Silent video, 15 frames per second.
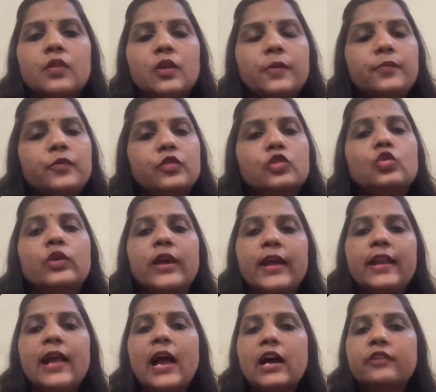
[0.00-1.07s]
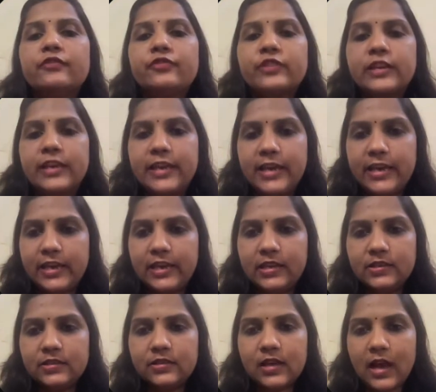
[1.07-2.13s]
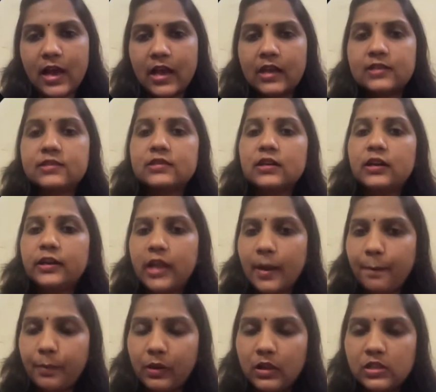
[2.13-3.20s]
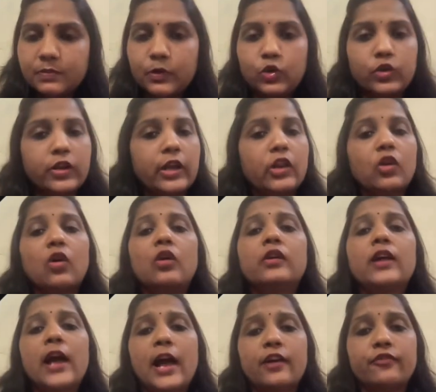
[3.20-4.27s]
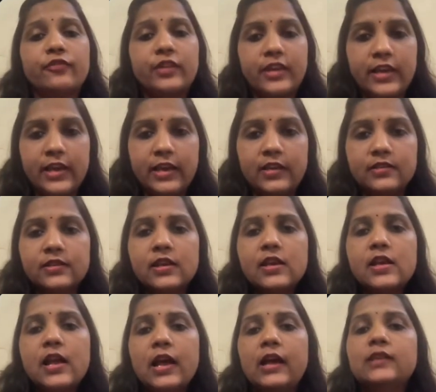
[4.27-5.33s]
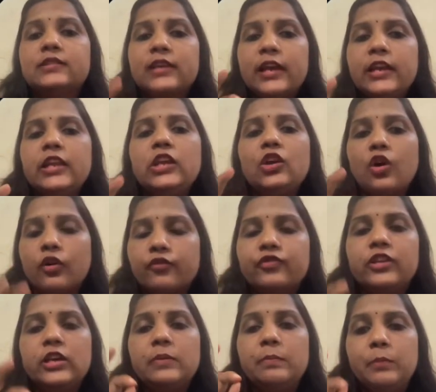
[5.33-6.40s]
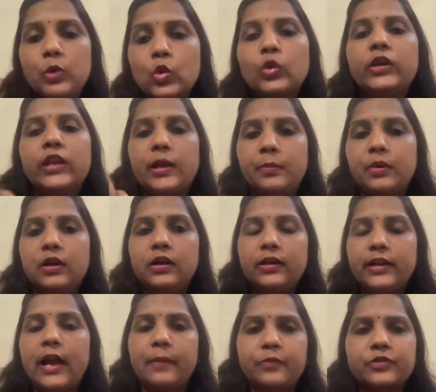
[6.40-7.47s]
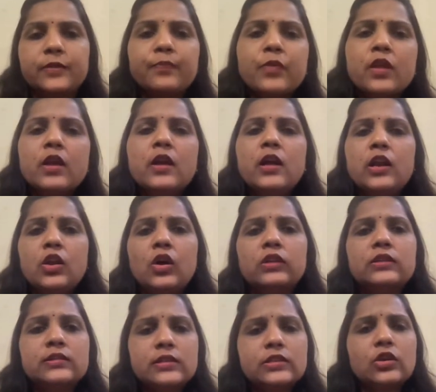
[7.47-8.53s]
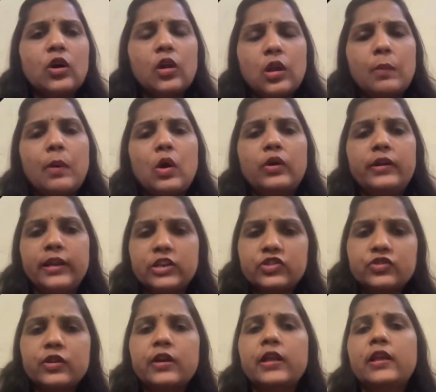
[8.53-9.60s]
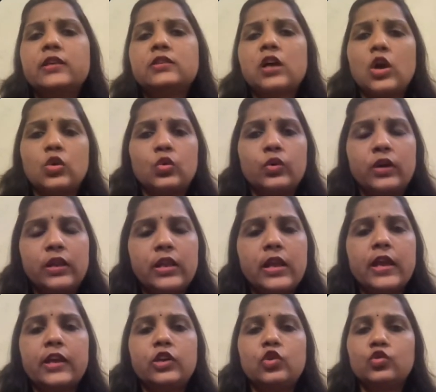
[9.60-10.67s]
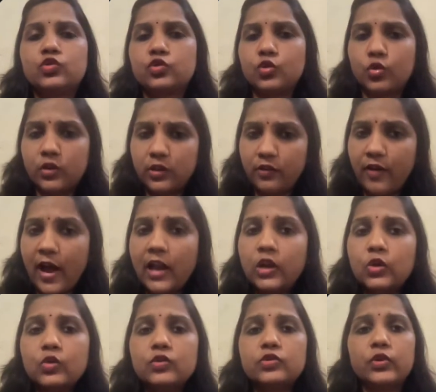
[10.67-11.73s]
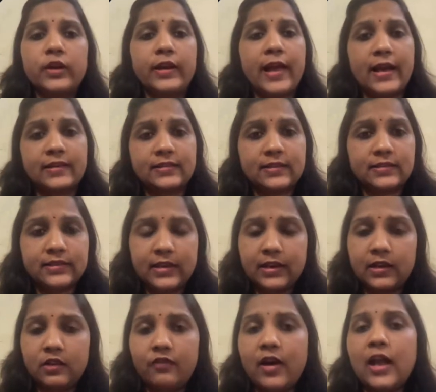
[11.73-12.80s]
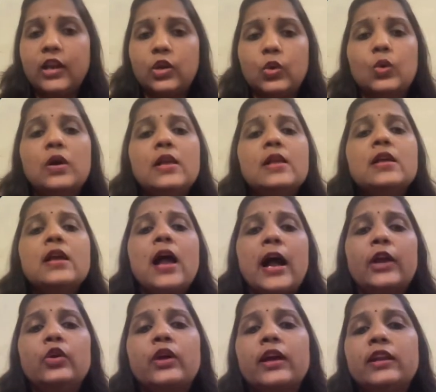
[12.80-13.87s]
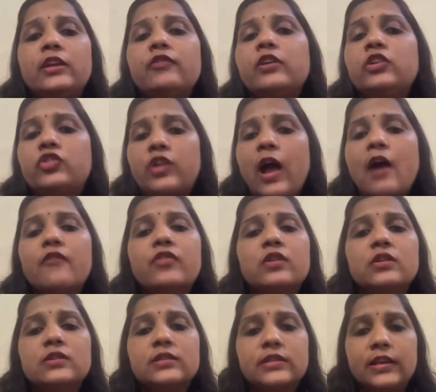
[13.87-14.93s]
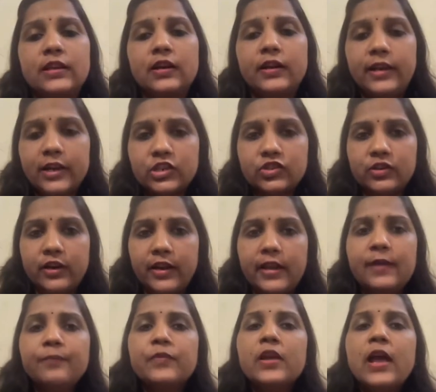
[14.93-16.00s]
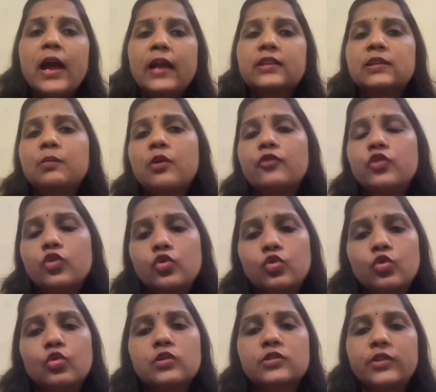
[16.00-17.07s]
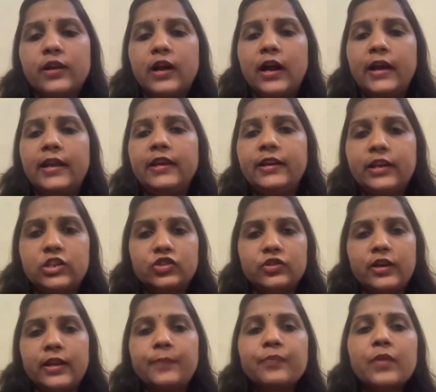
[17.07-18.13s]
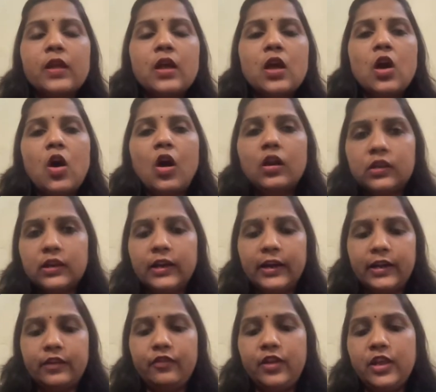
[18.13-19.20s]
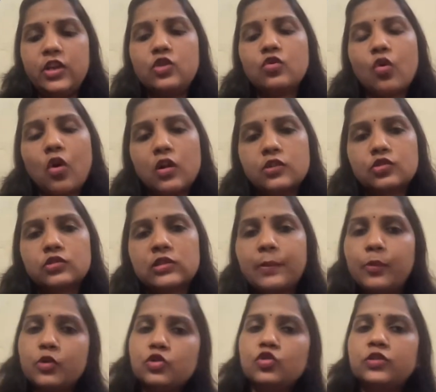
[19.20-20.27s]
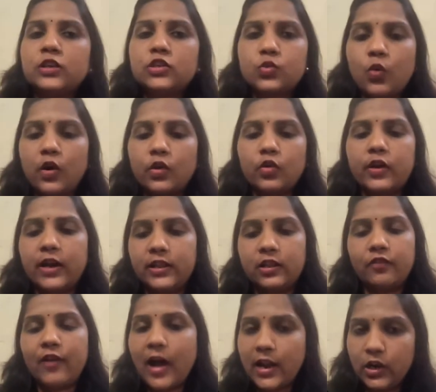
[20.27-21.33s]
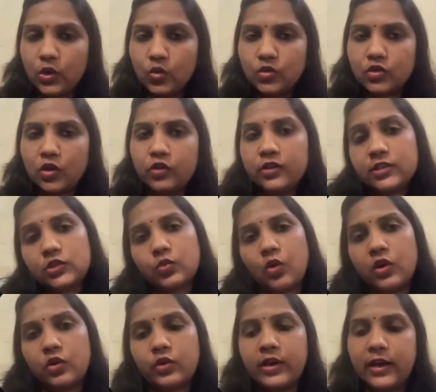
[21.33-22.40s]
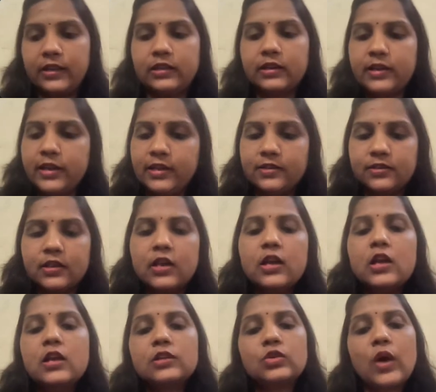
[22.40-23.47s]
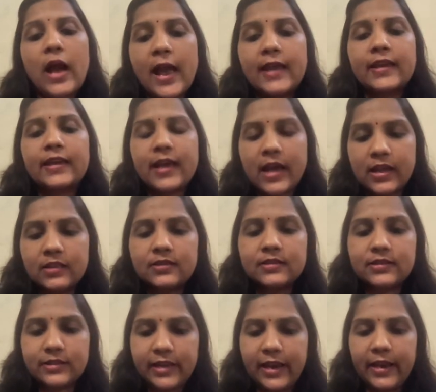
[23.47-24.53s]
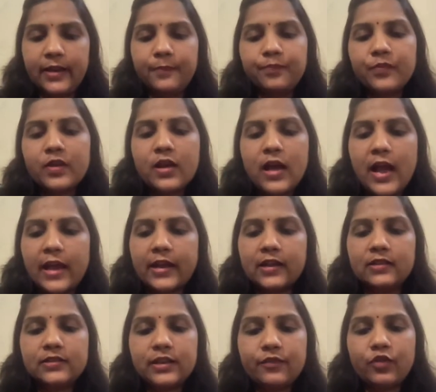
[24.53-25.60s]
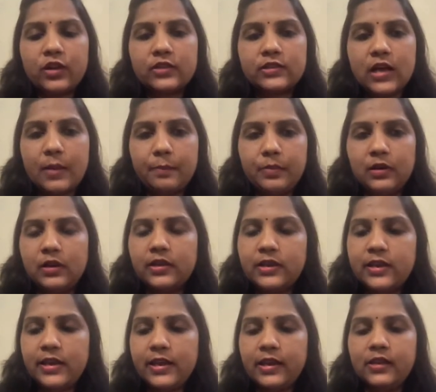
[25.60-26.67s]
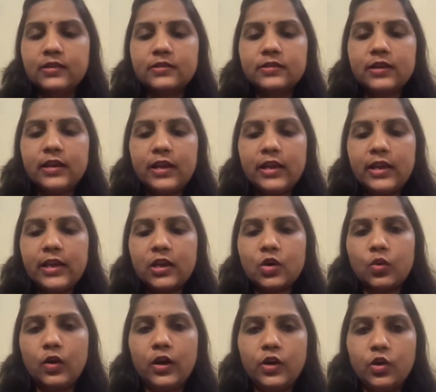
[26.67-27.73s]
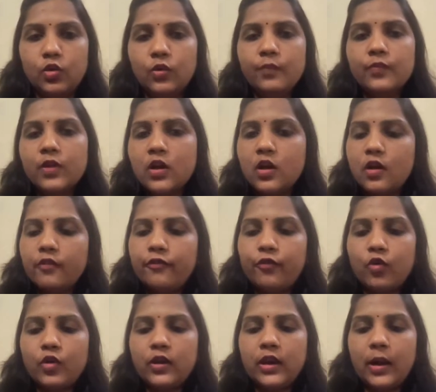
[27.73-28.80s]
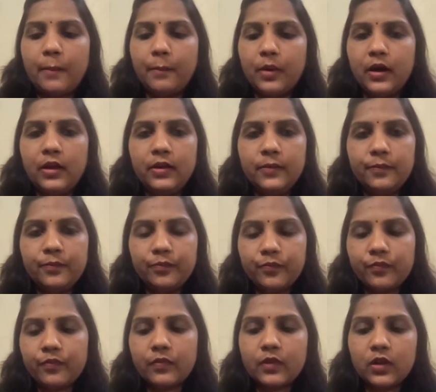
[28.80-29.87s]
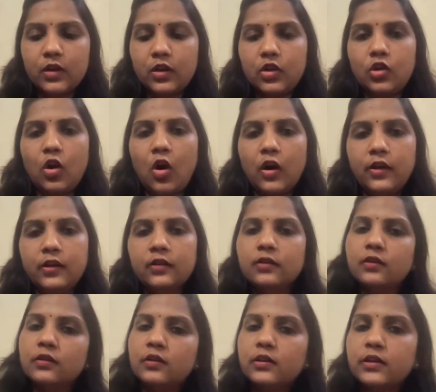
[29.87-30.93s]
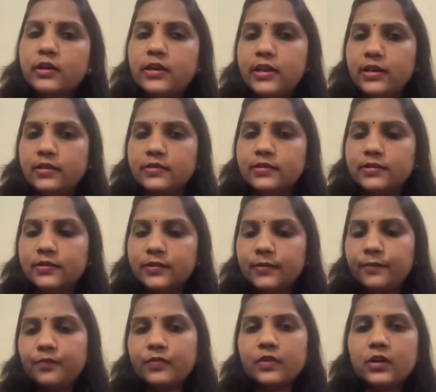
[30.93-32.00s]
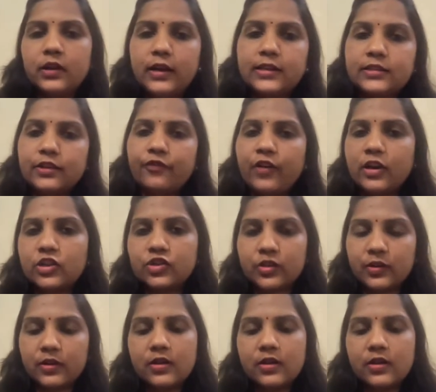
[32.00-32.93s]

So you can have keys as tuples, but you cannot have keys as any of the mutable types. Now this is all about dictionaries, how you create, you store the values, you can access single value, and you can even traverse in a dictionary, and some of the rules regarding dictionary. Alternatively, you also, suppose you just want to get the values or you just want to get the keys. So I can say for example, keys equal to phone number dot keys. It's a function.